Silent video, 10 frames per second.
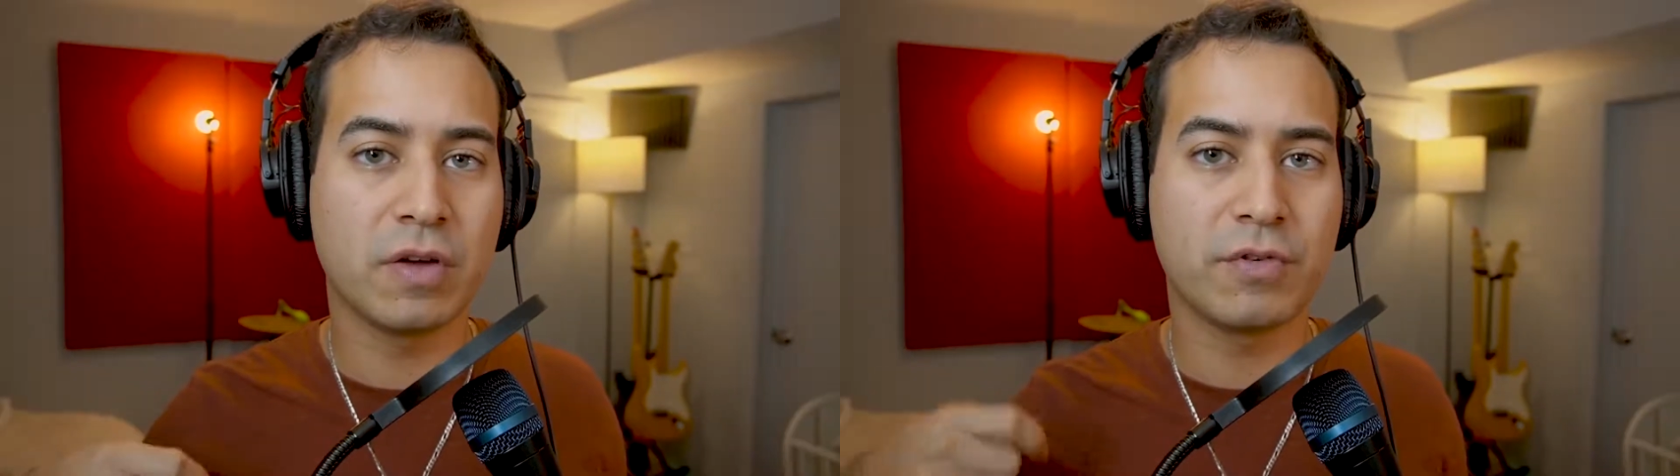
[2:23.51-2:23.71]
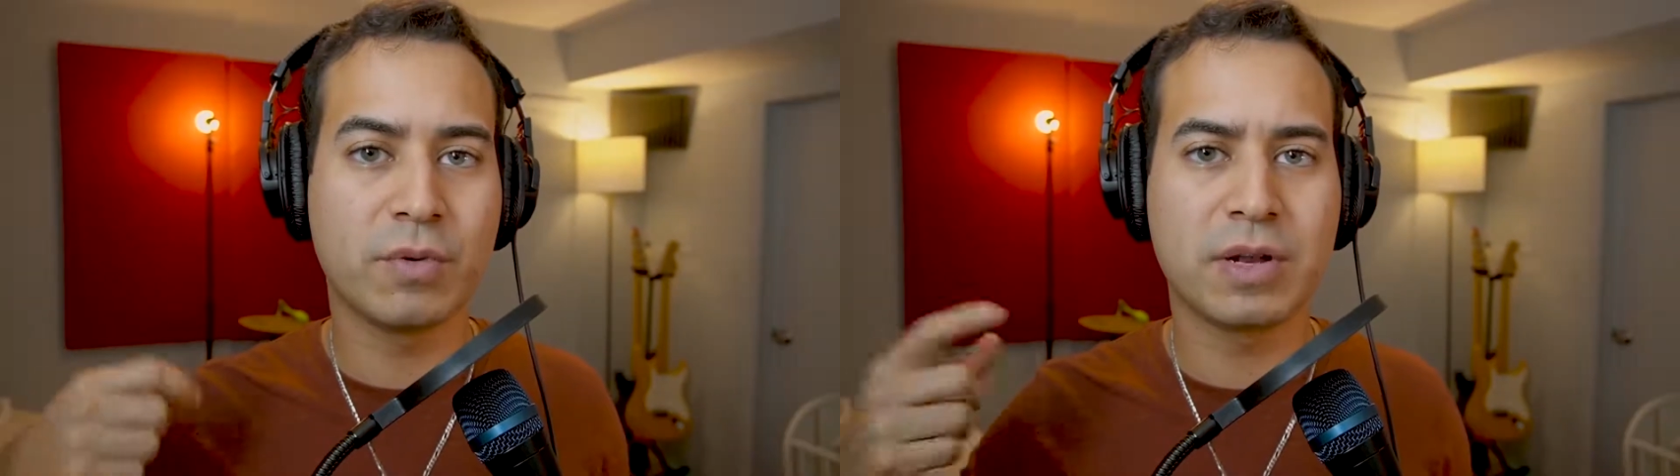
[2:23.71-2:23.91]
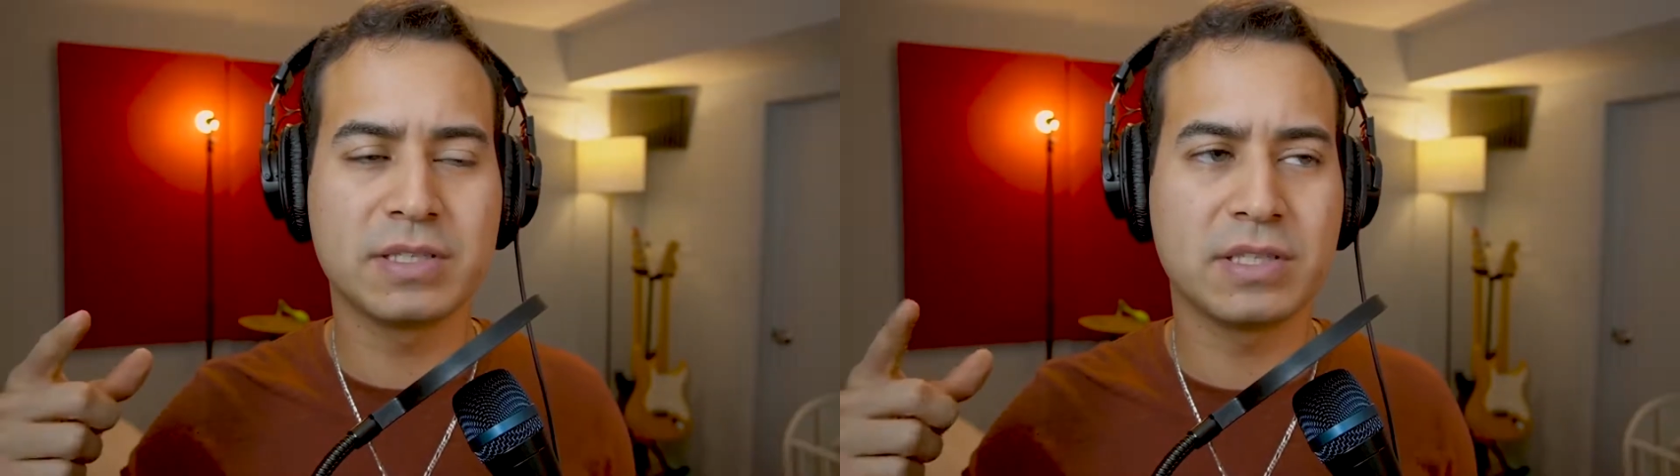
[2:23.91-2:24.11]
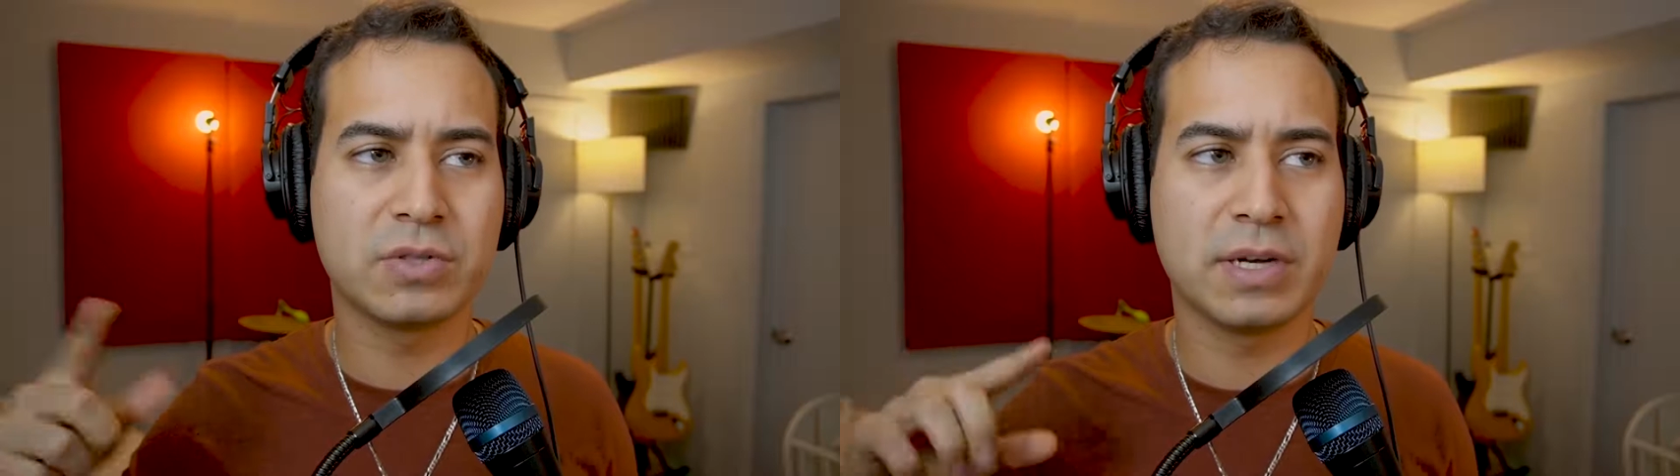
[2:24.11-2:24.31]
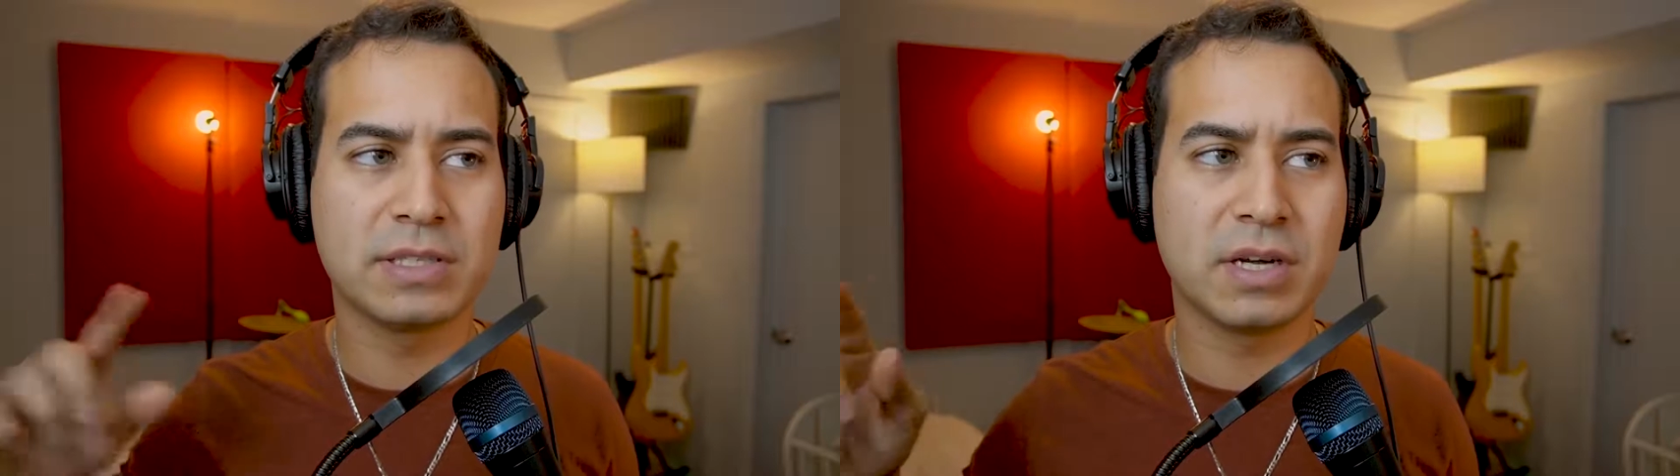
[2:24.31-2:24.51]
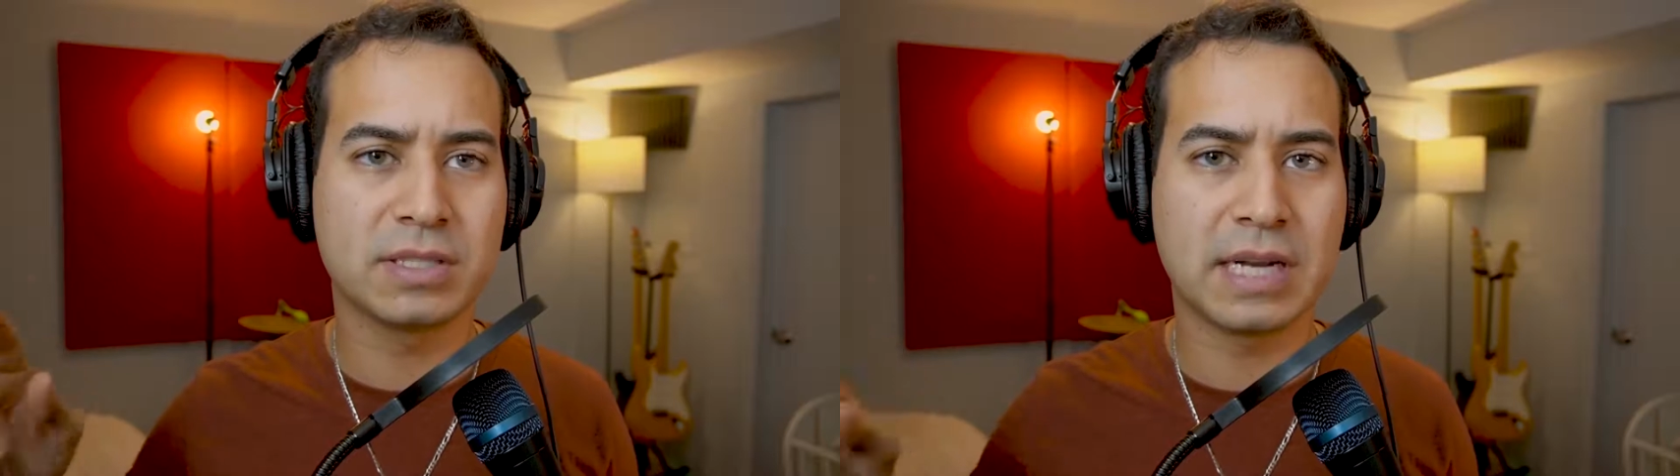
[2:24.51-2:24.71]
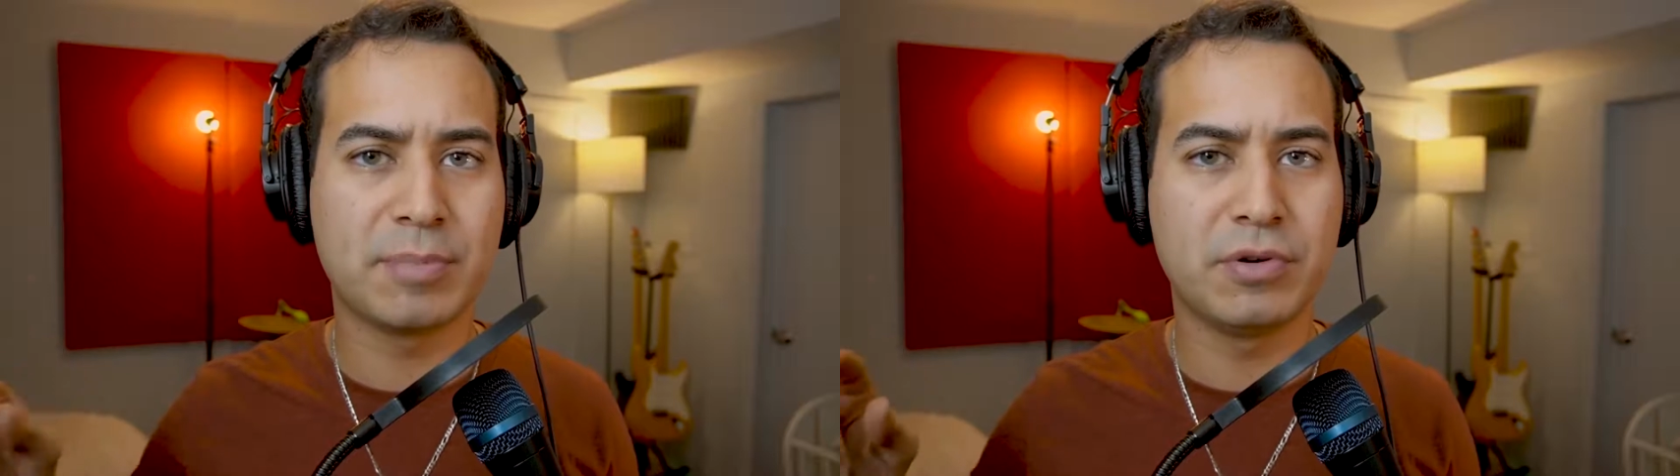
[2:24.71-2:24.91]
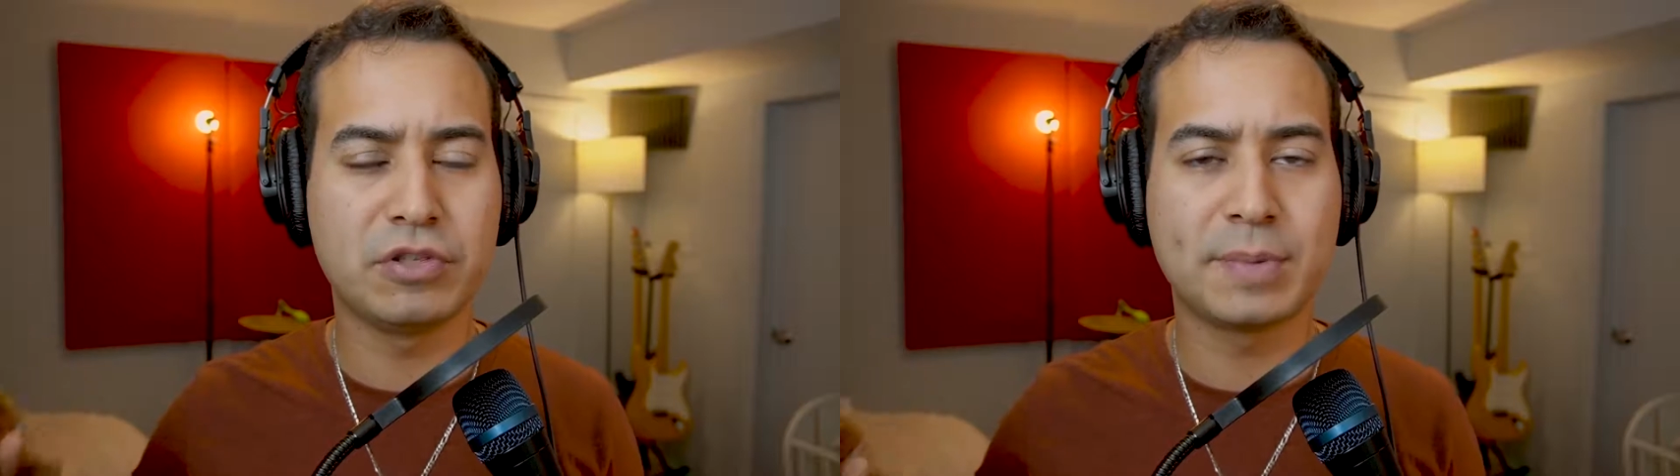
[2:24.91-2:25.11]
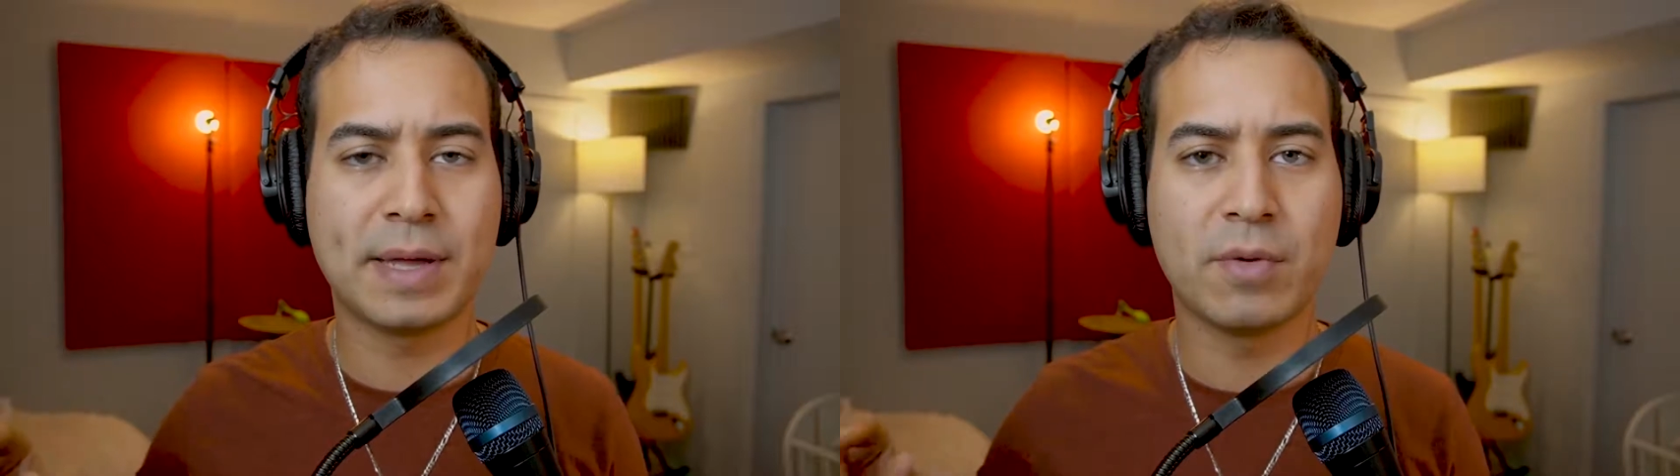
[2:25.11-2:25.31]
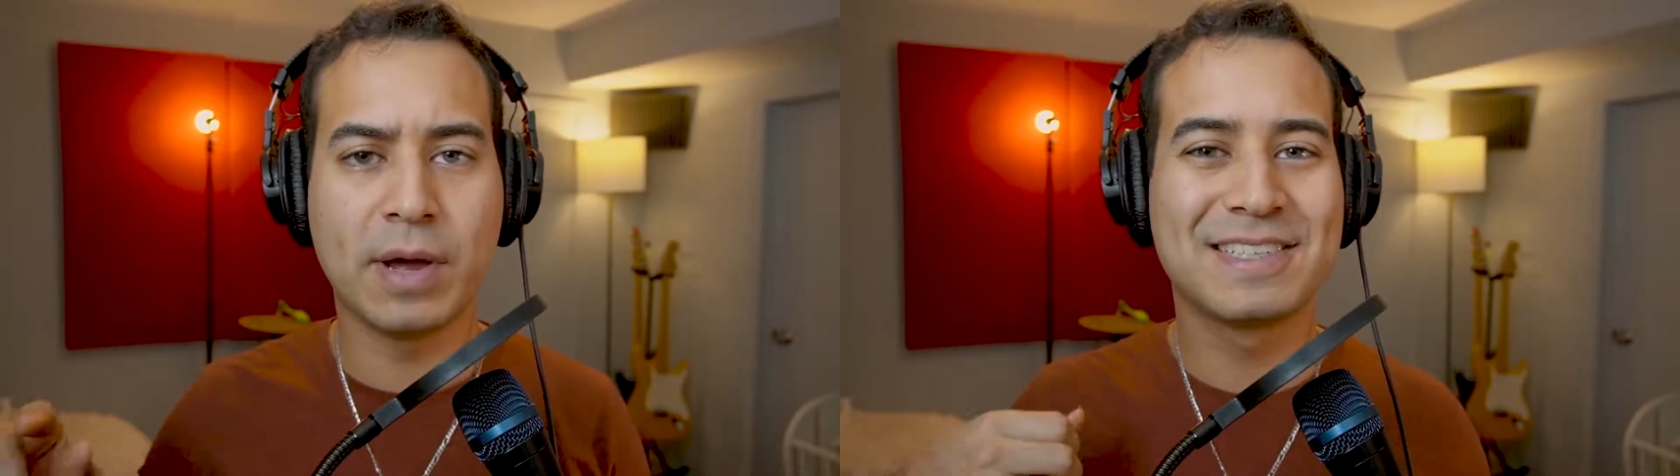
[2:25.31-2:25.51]
If you want to listen to any songs that I produce, by
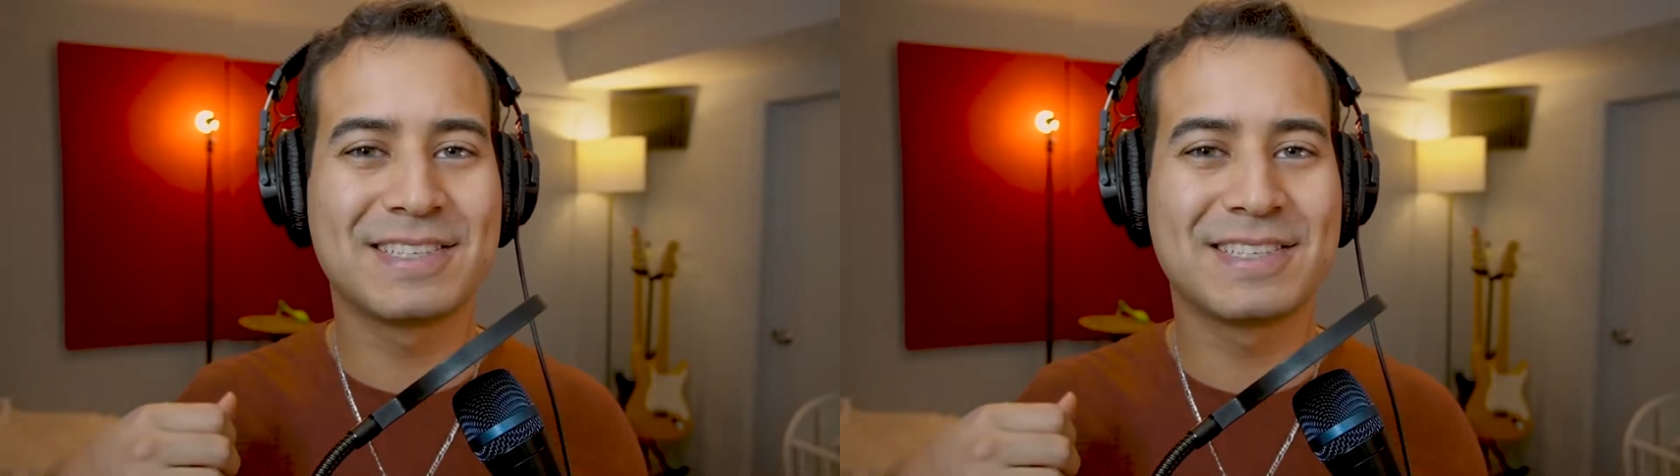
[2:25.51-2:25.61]
the way,